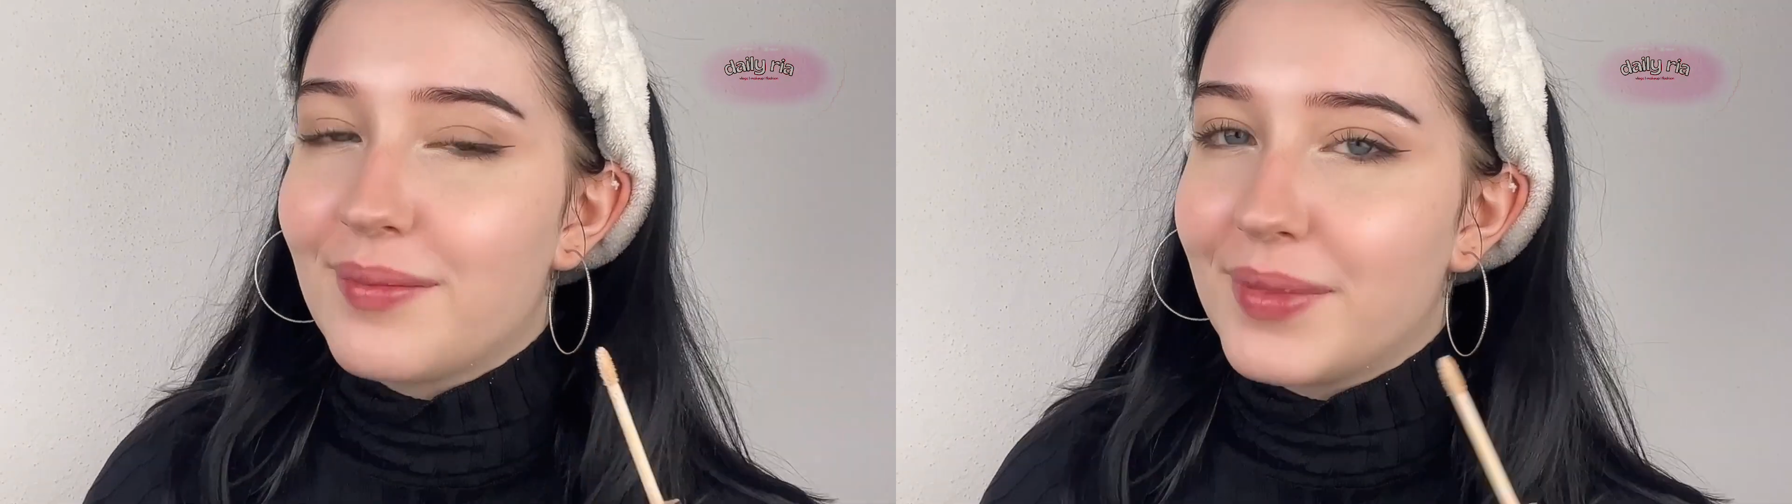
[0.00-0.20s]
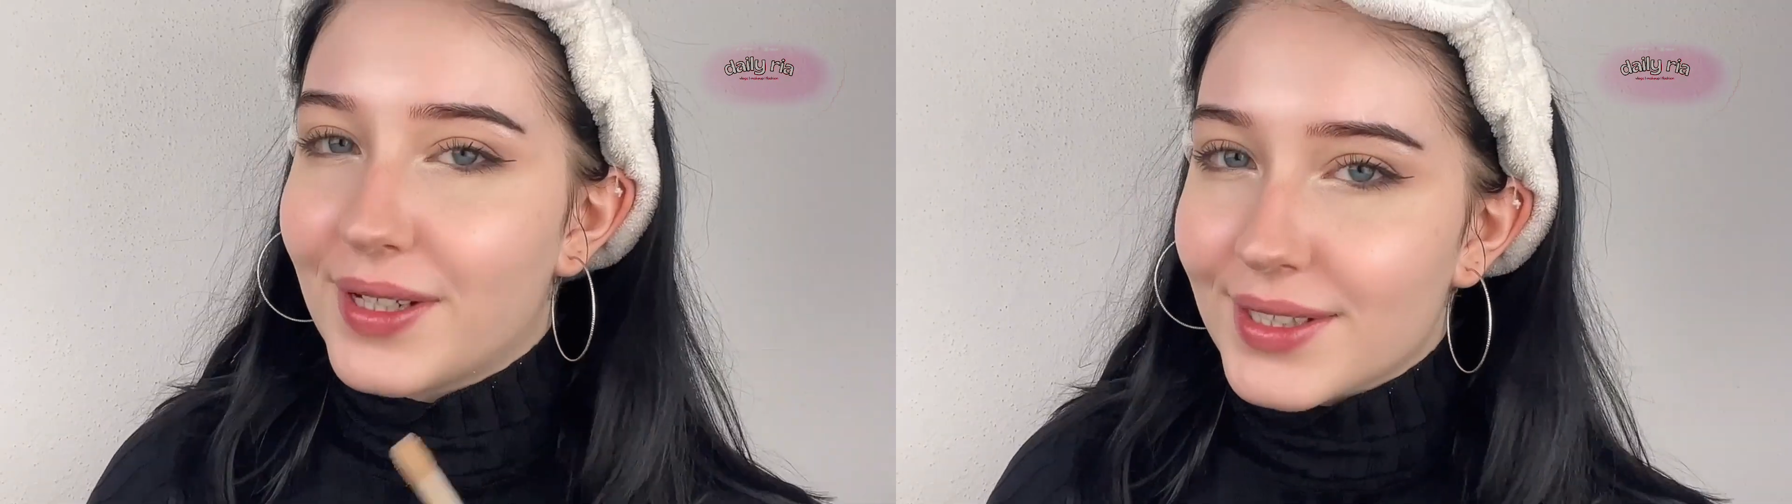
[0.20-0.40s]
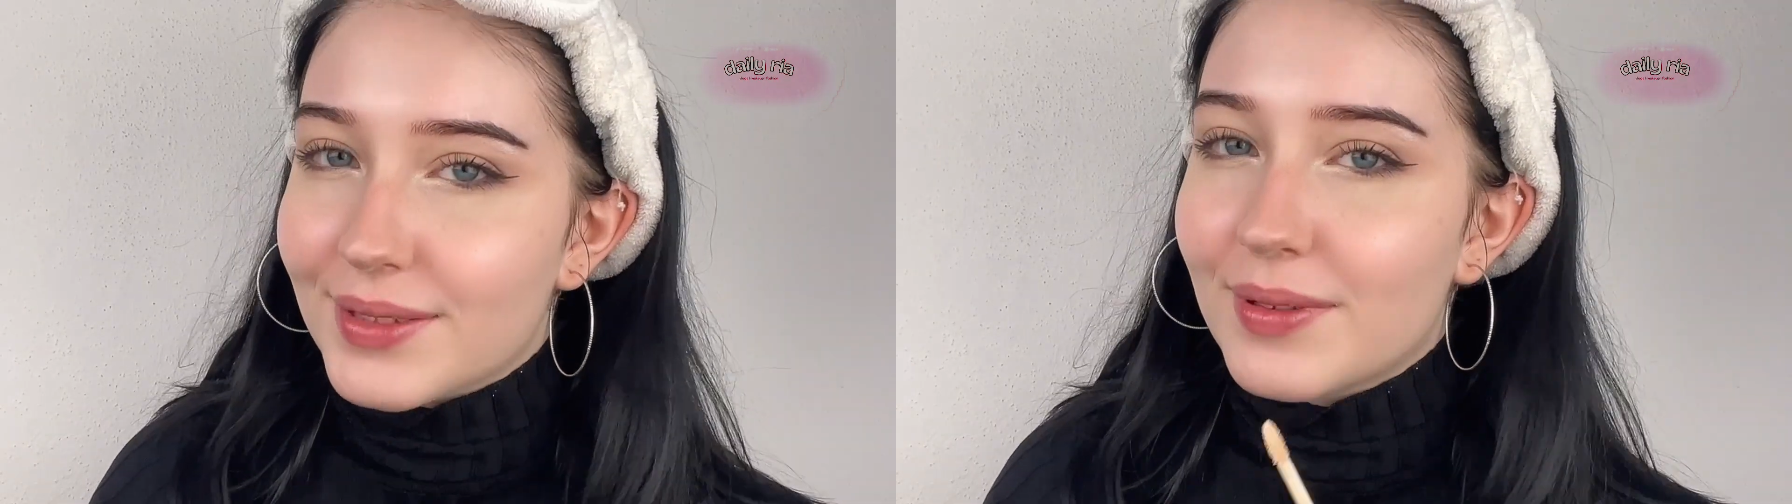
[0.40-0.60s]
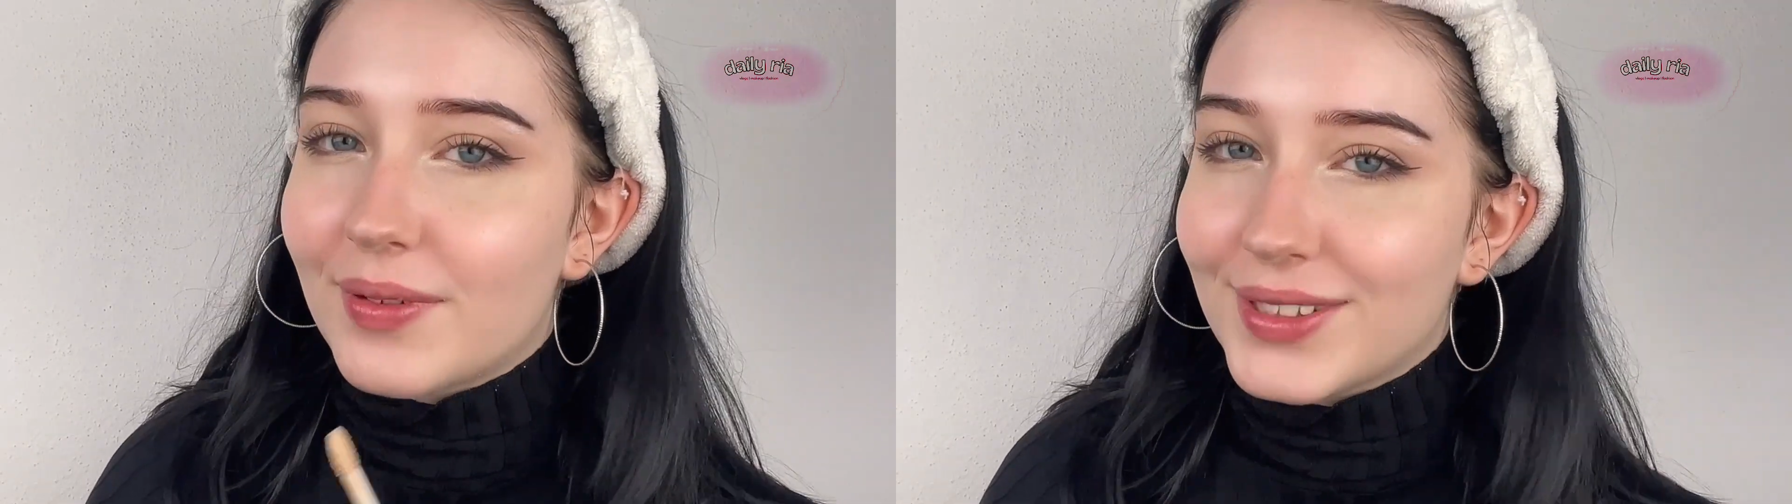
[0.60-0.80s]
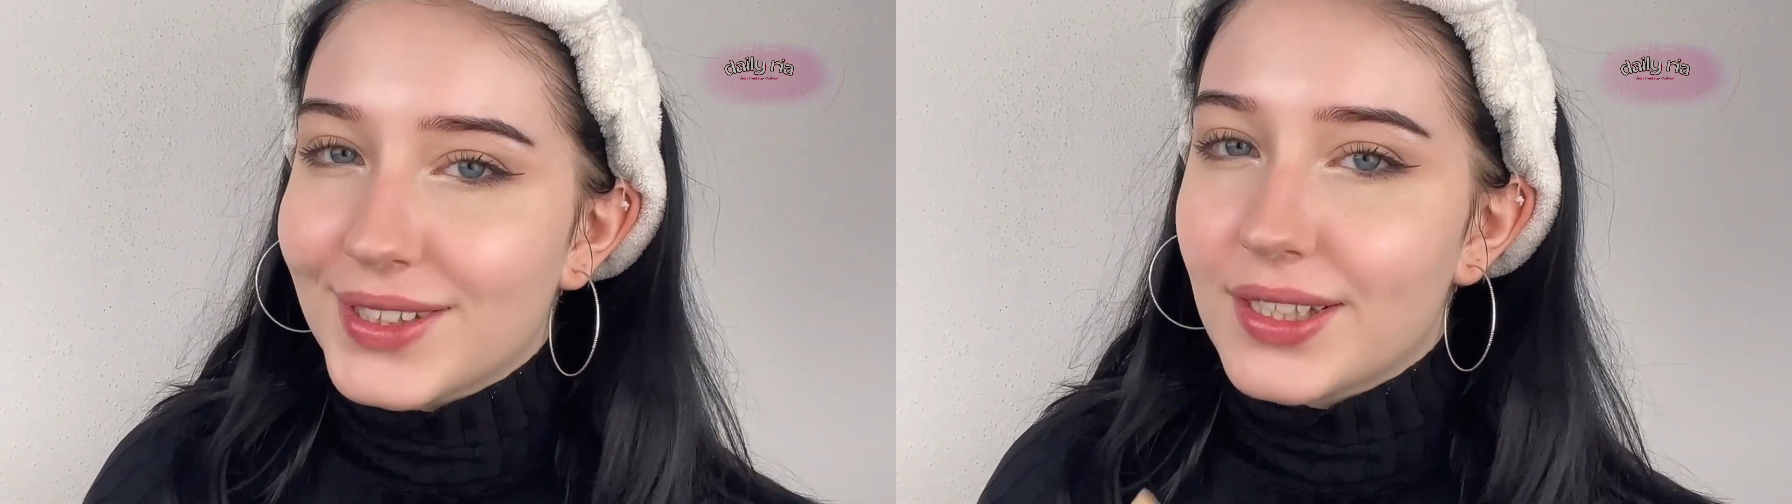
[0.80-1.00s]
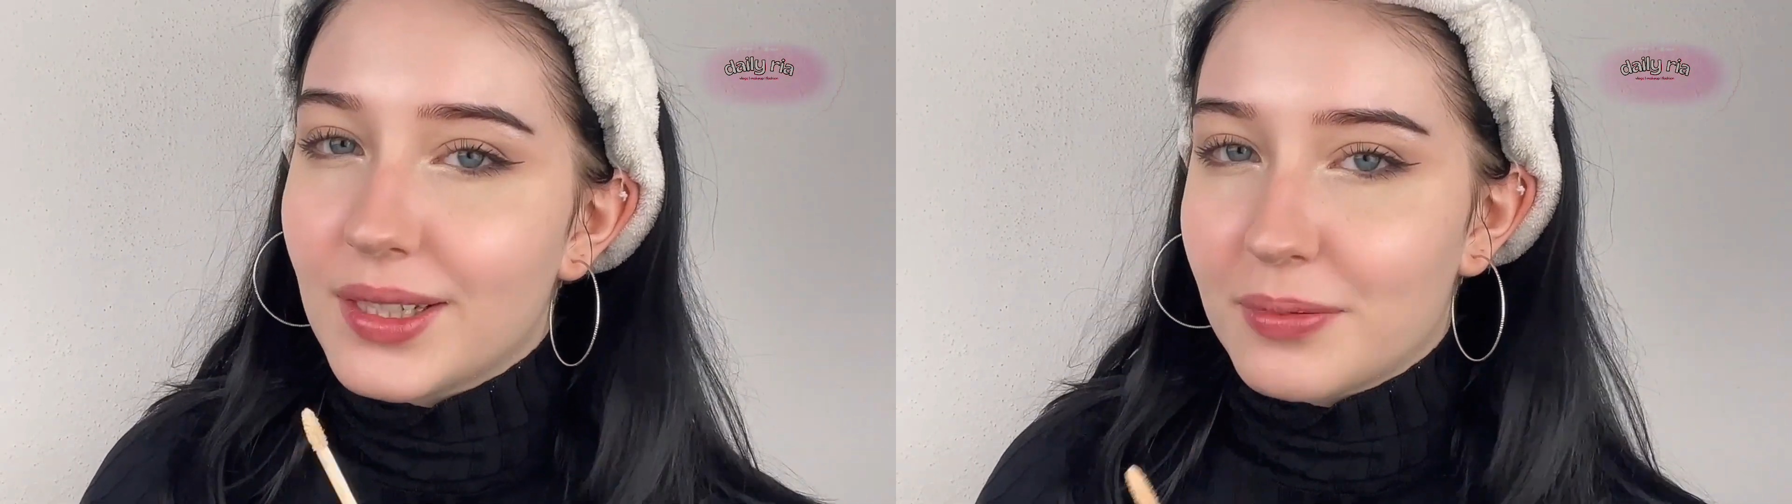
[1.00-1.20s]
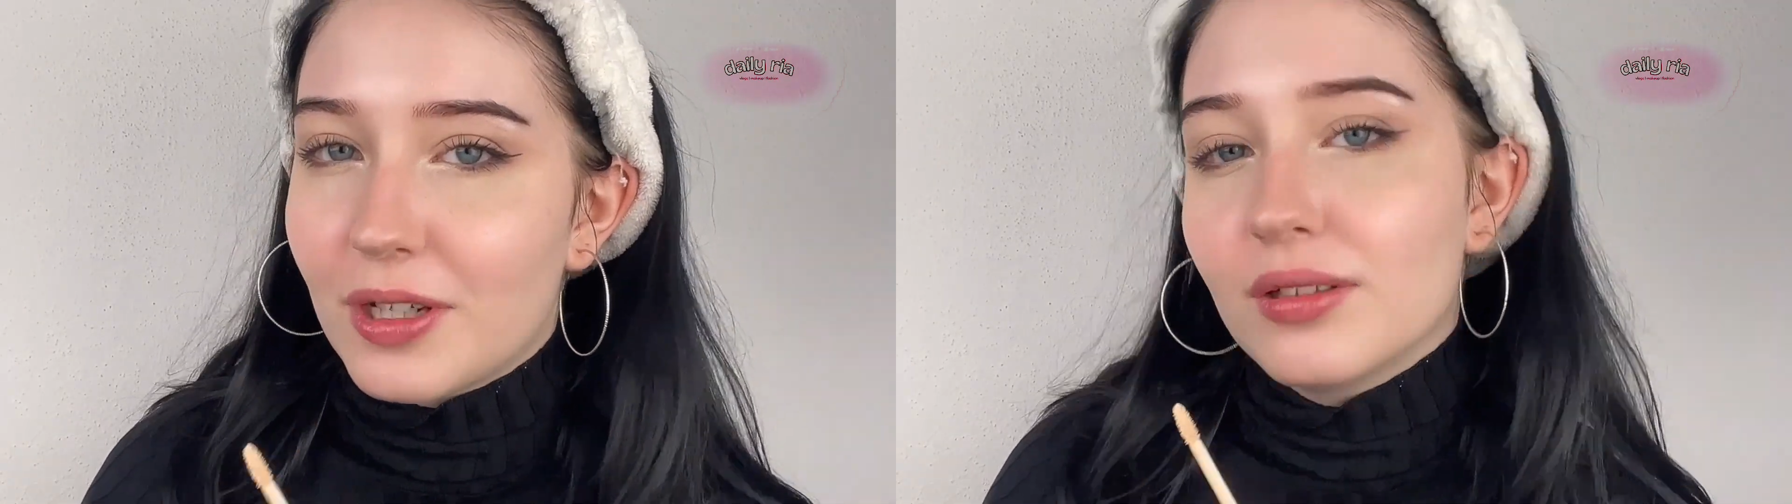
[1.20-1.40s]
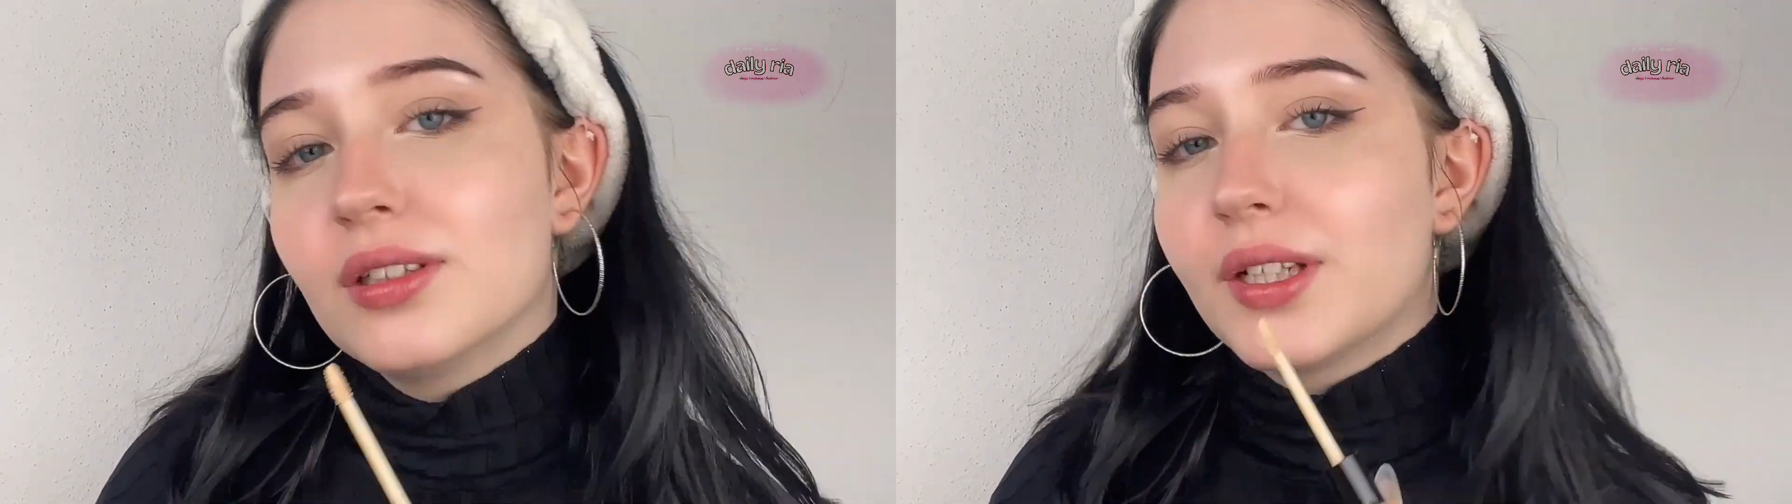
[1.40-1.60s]
because we want the lip
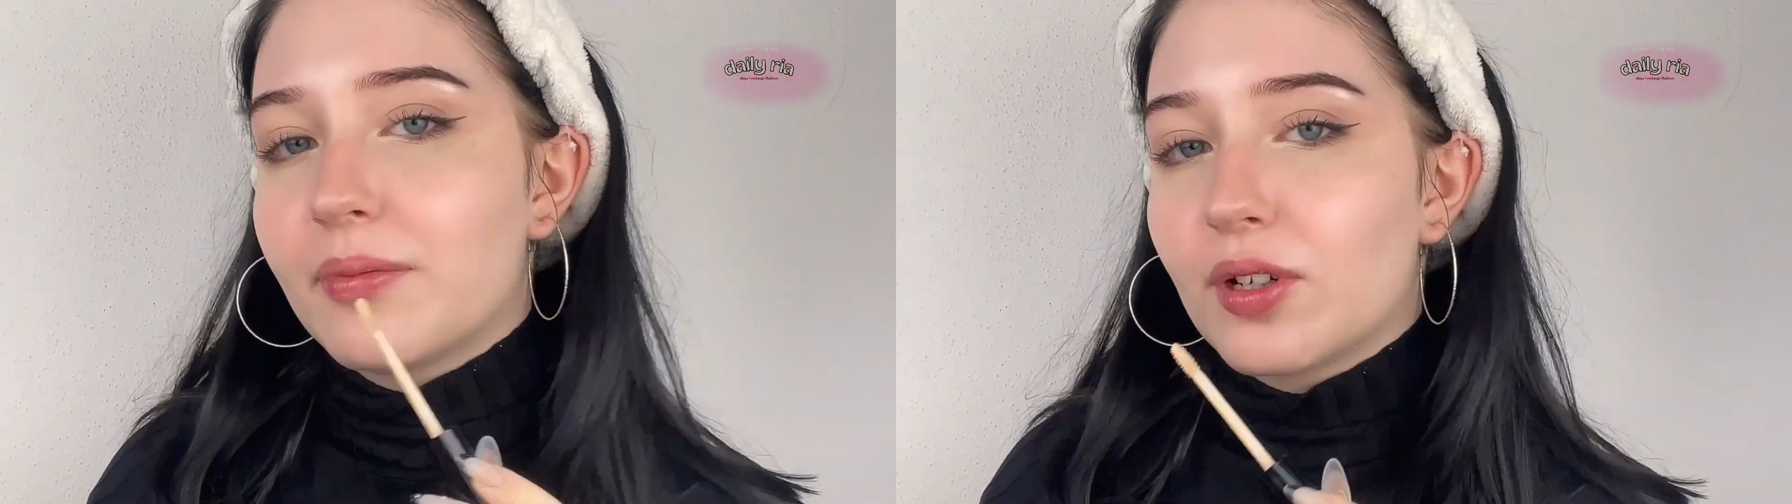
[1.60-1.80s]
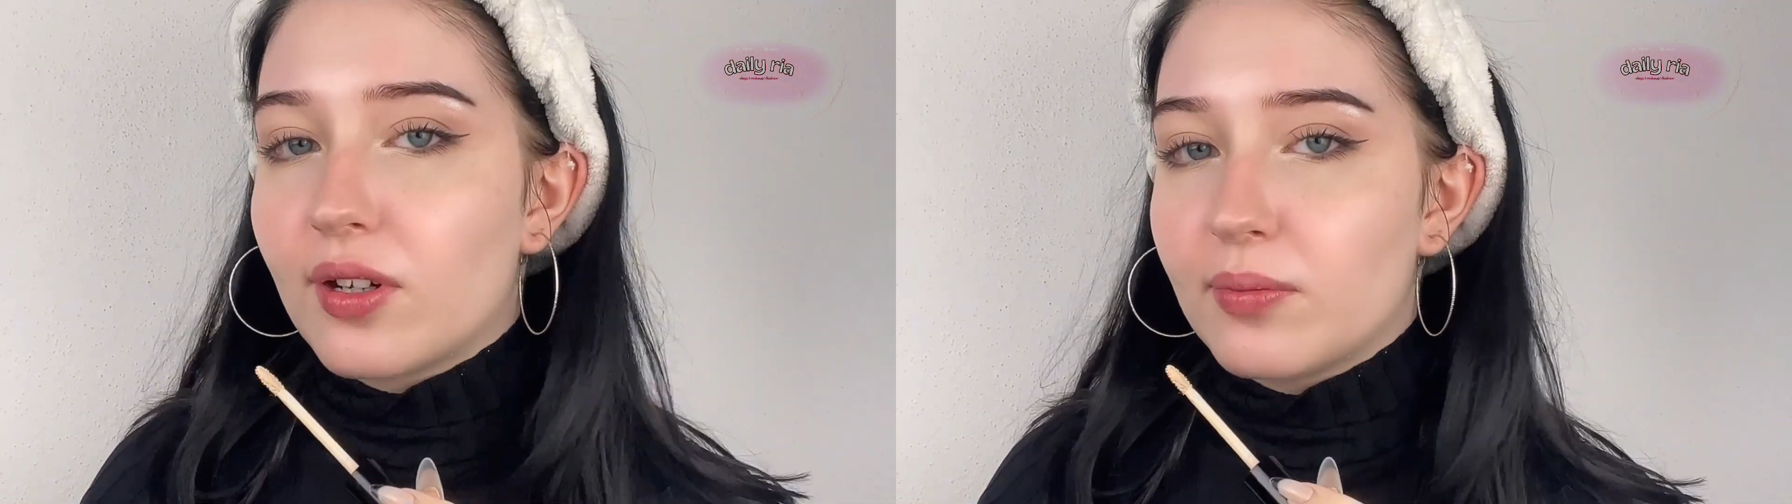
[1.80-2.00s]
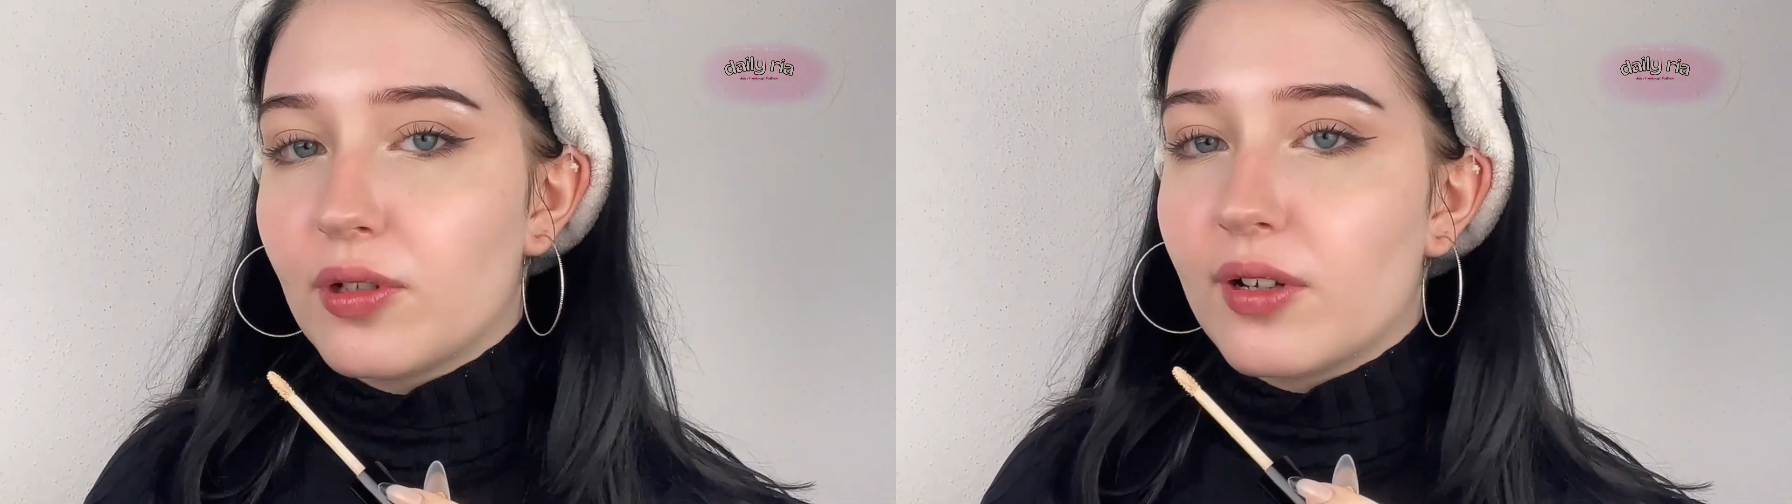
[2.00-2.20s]
color that we're gonna put